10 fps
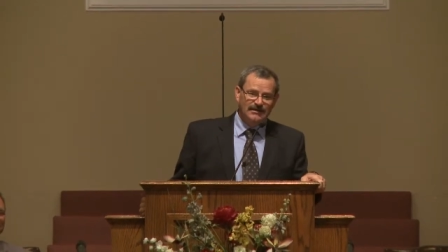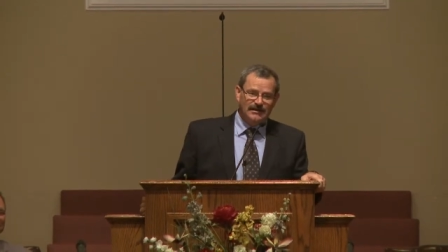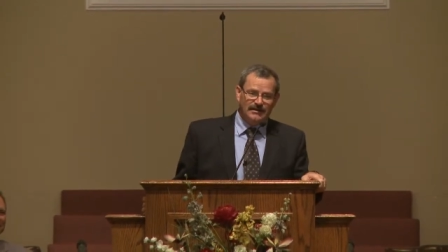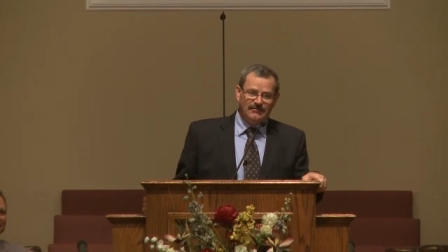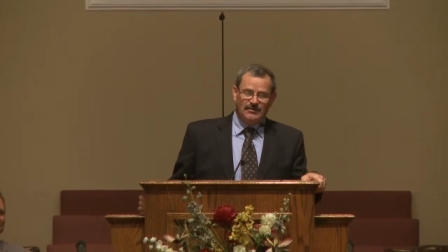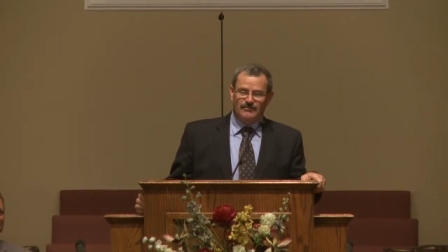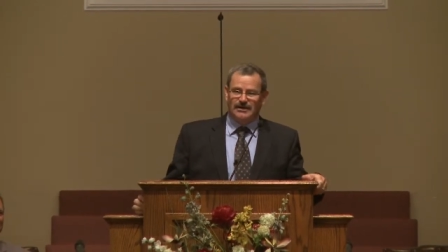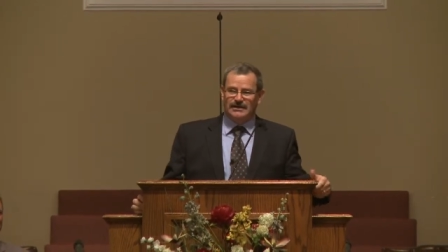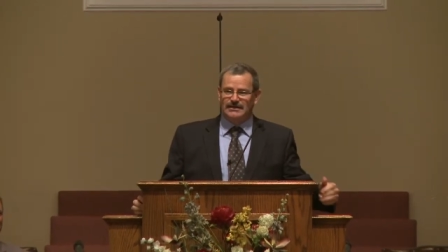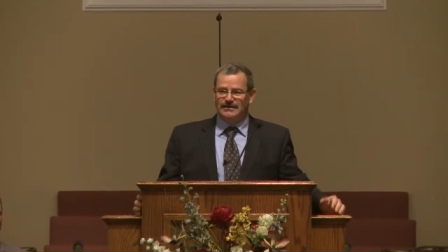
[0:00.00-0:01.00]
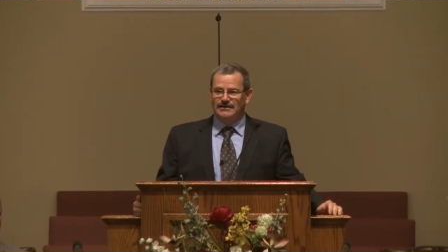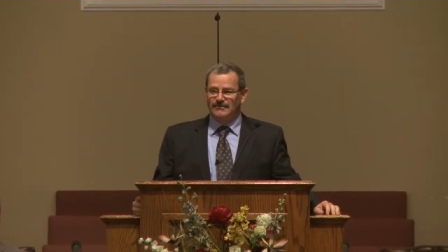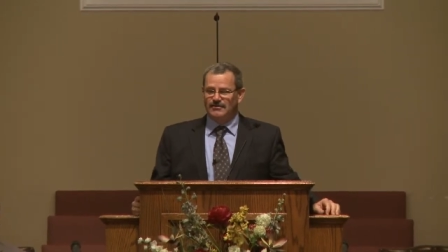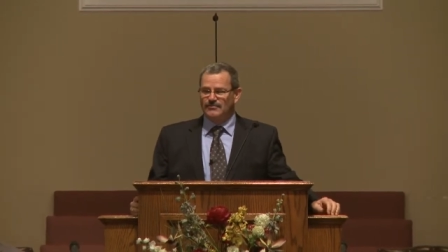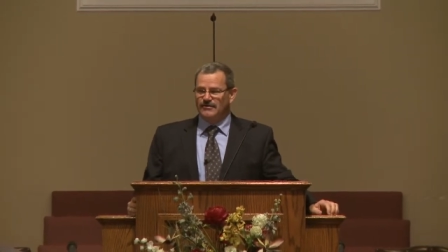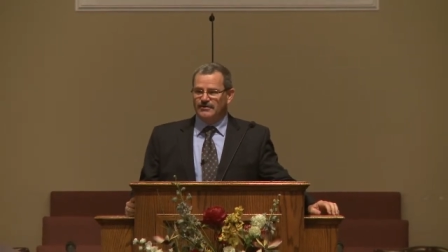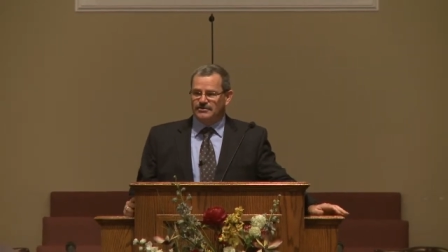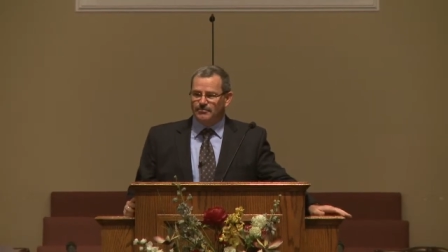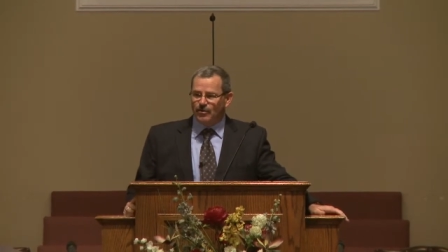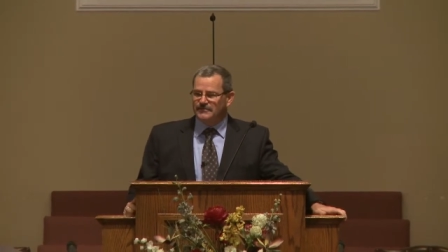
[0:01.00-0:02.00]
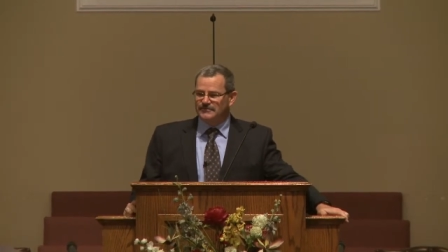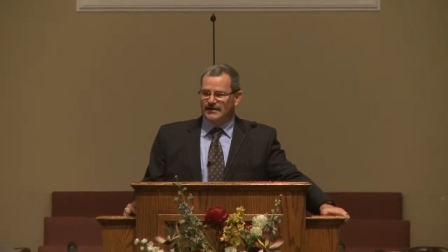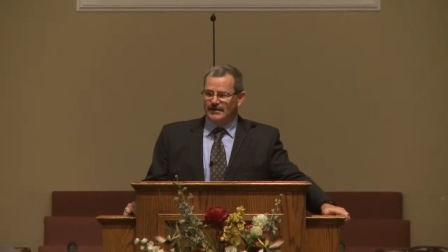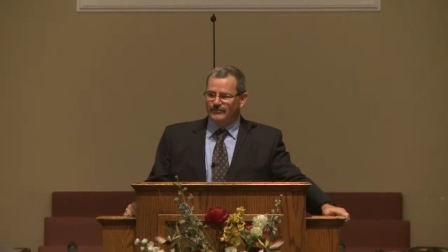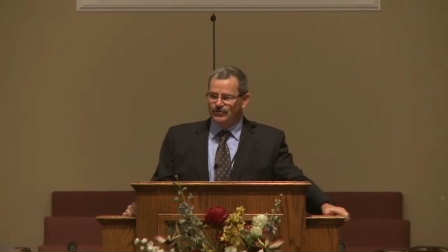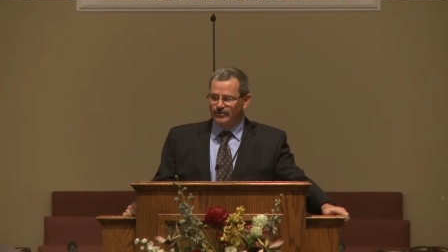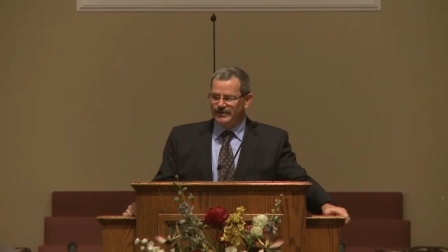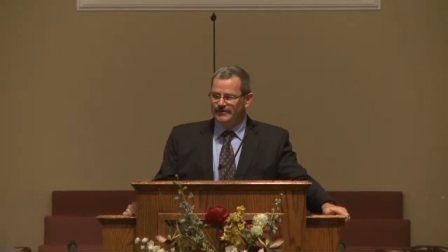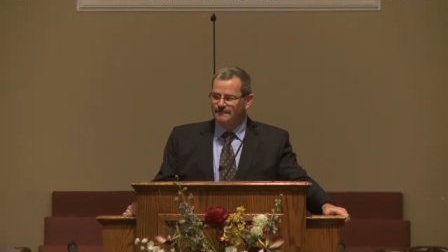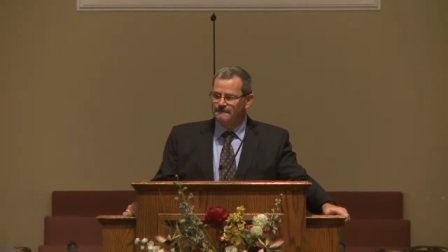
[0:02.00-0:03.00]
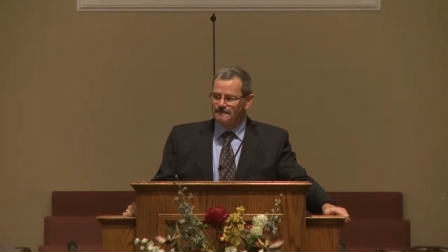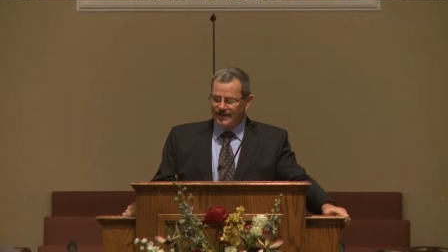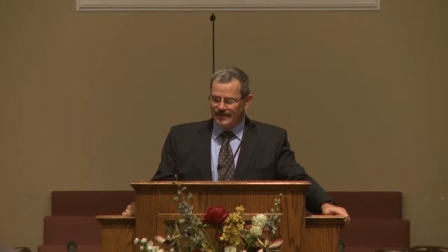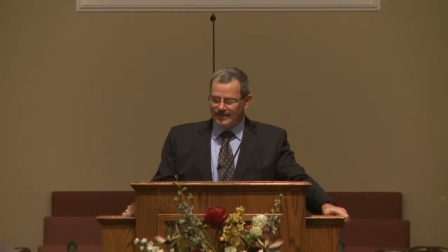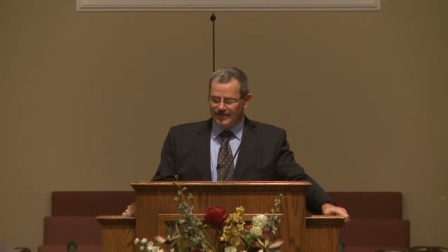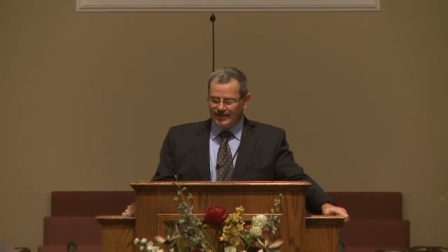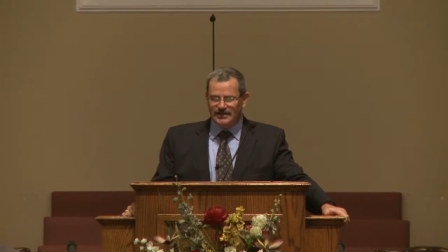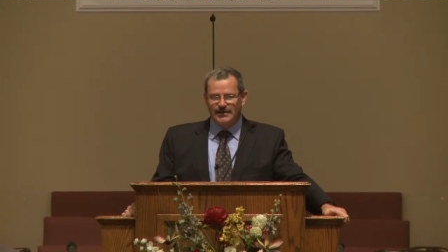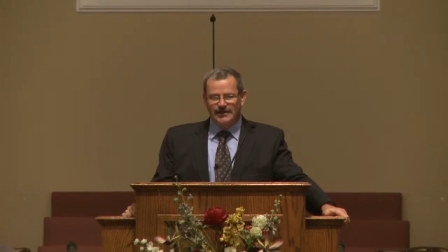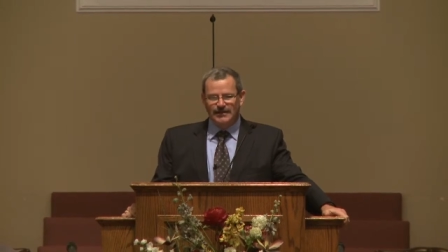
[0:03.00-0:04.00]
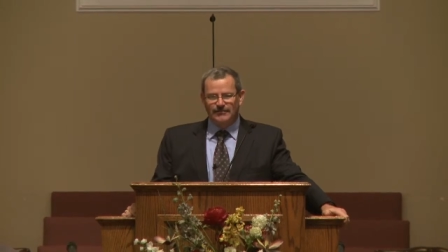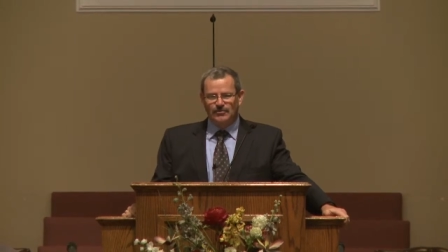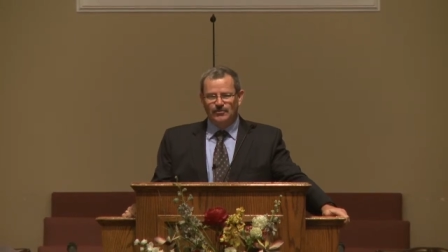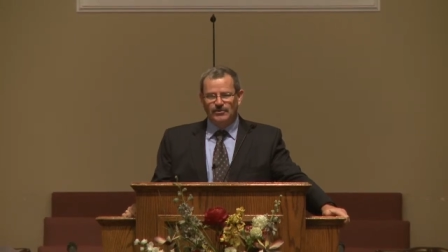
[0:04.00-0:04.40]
And it seems like such a brief time to me that he came, and